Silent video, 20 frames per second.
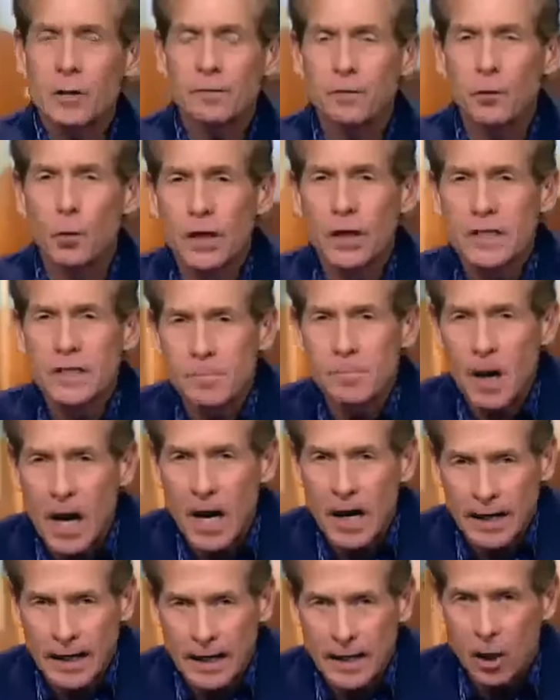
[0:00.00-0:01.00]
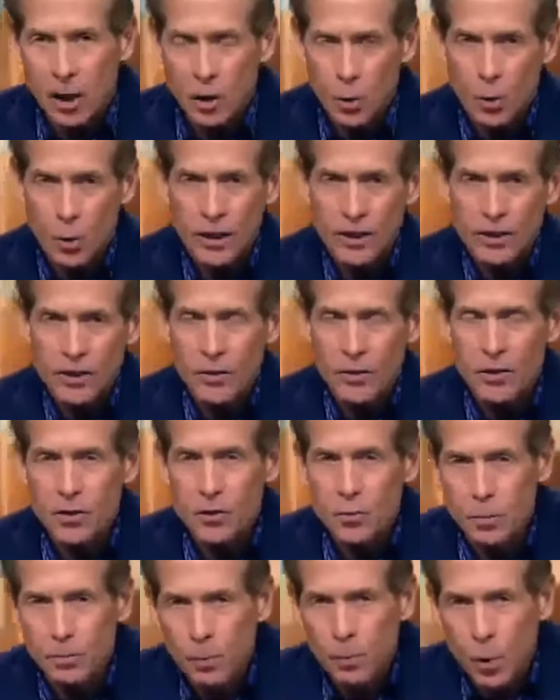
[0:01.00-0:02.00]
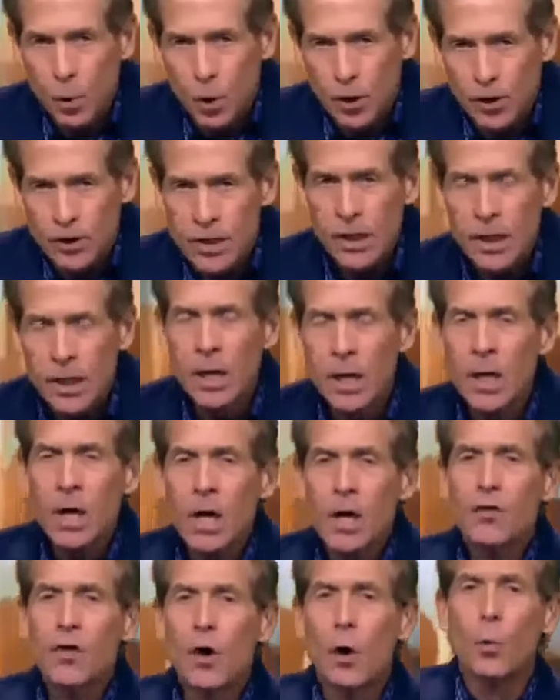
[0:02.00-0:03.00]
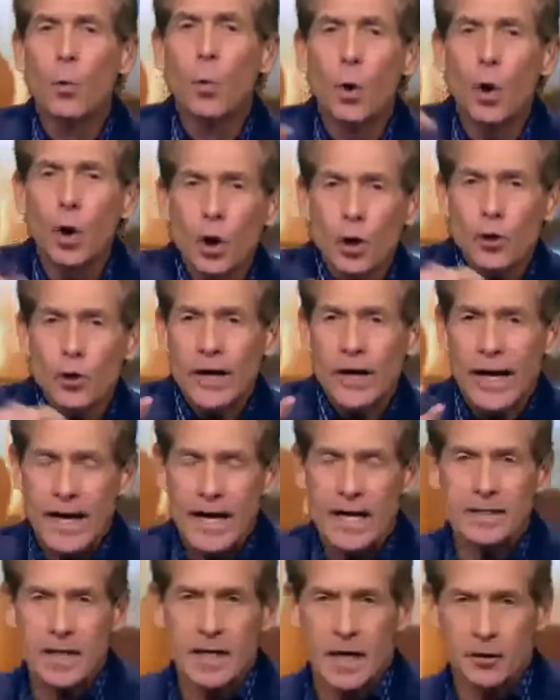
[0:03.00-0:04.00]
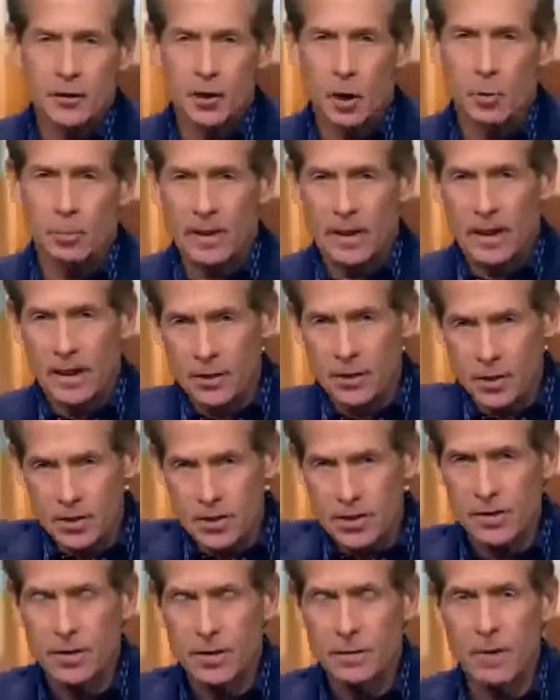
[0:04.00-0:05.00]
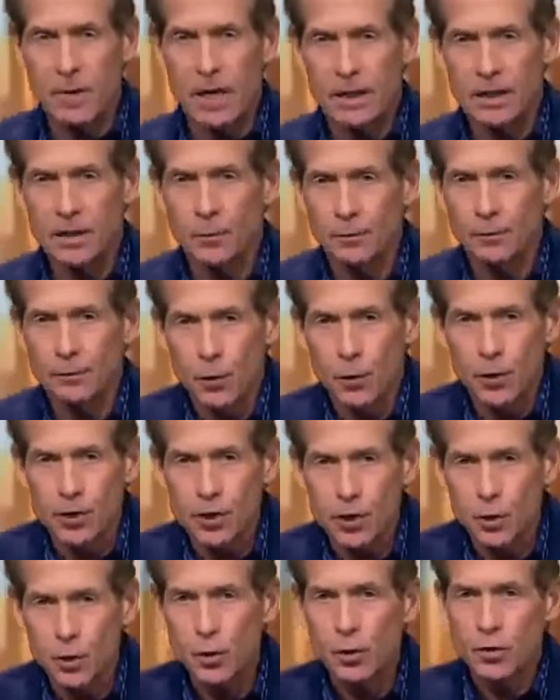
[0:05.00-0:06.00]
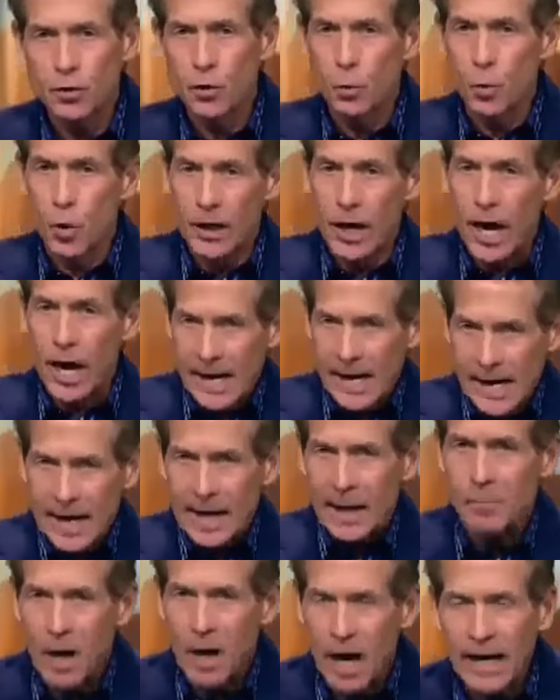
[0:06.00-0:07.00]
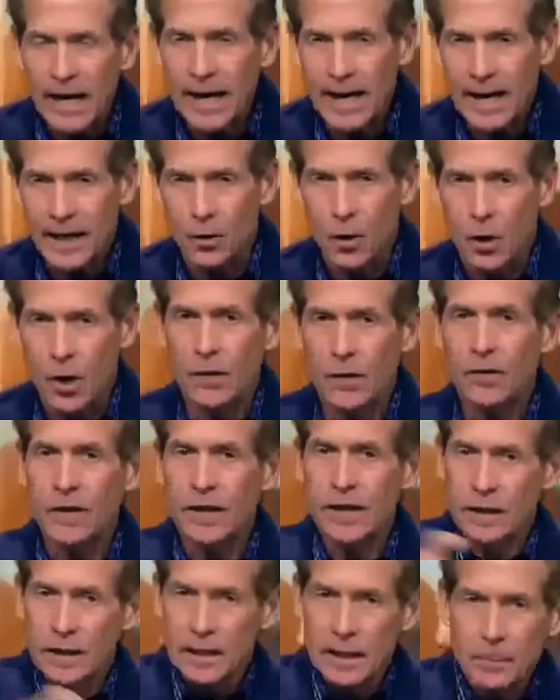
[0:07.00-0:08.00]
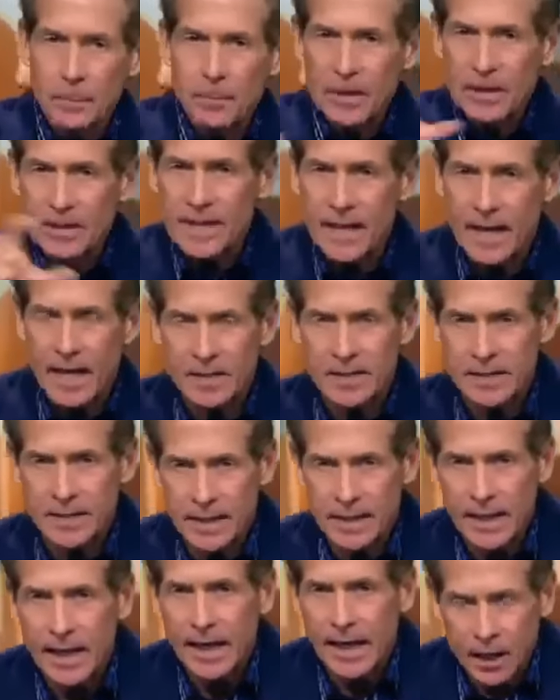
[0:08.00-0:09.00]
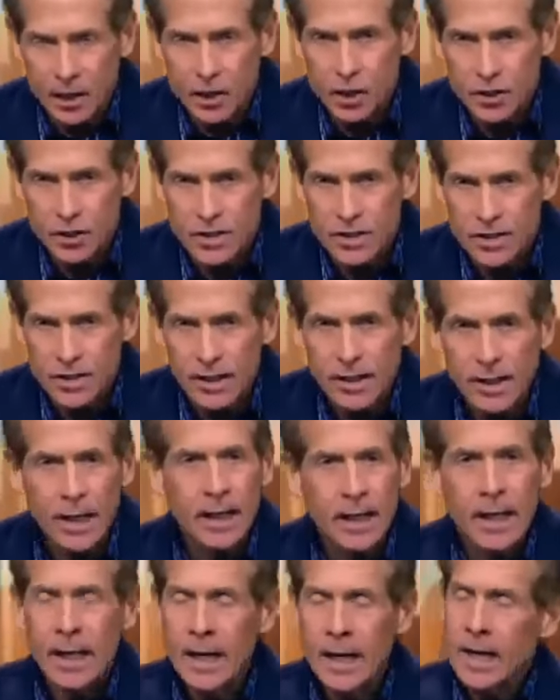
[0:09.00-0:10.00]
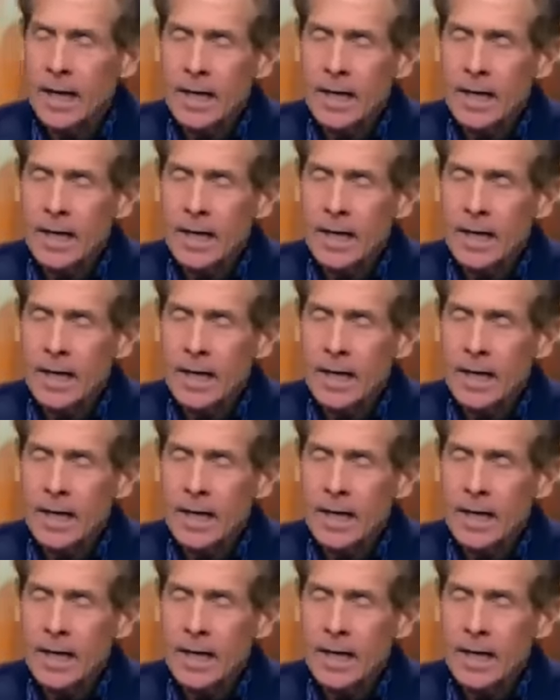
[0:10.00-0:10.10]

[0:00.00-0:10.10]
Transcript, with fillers: into Floyd's body, according to this report. The World Anti-Doping Agency that Molly referred to, the one I hang my hat on, the Olympic Testing Agency,